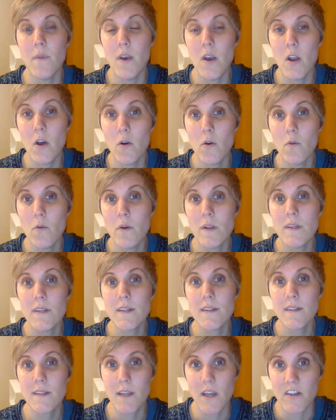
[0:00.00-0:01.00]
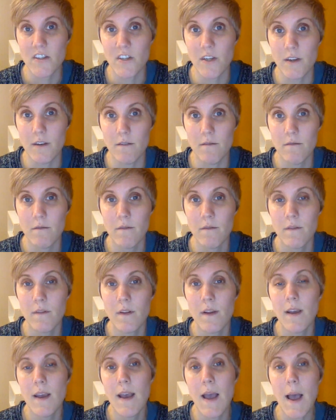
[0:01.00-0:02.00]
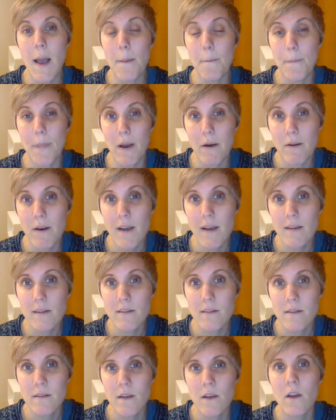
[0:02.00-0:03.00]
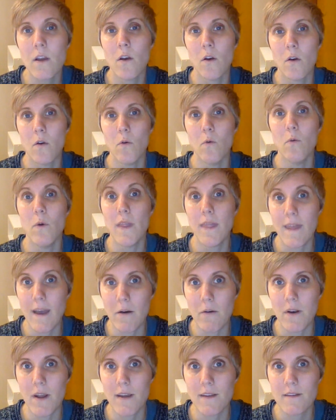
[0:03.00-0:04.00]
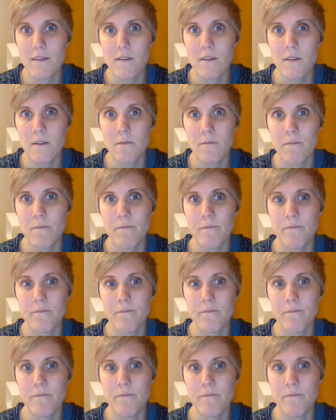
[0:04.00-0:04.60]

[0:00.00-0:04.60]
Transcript: no discussion about us without us.